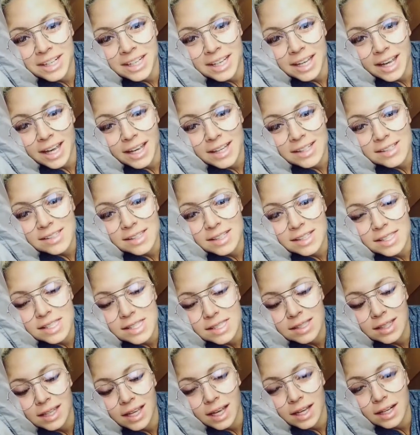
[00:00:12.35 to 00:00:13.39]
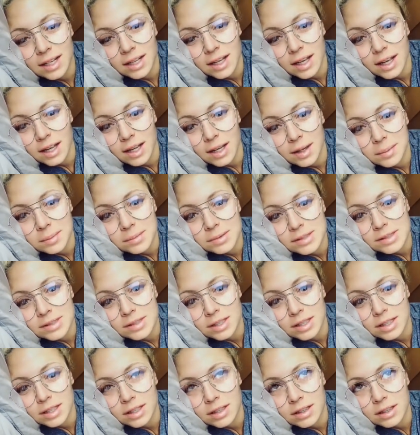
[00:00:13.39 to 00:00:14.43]
guys. It's Deanna. I am
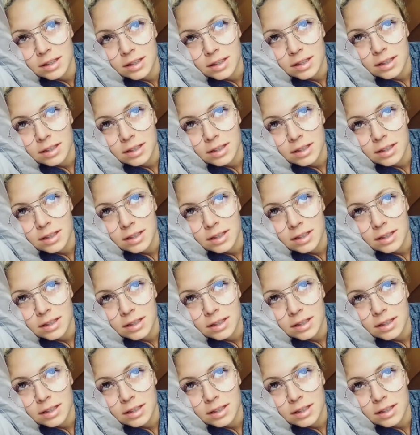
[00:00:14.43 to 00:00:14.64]
still